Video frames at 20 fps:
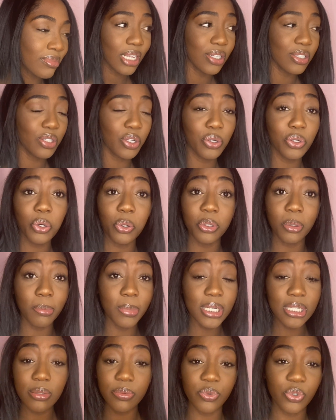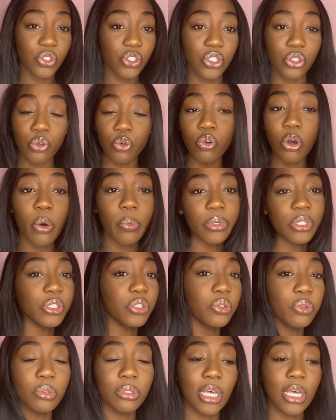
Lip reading: So, you know, the bosoms was just growing too.